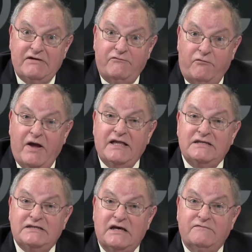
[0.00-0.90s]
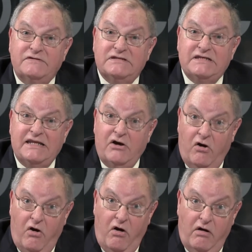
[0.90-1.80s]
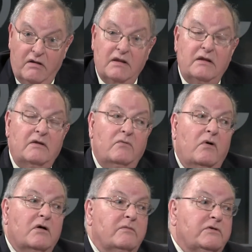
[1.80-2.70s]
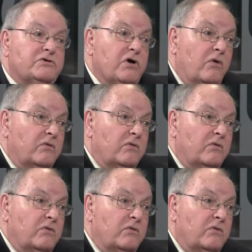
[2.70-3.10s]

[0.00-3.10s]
Friends of City Hall. Welcome to the show.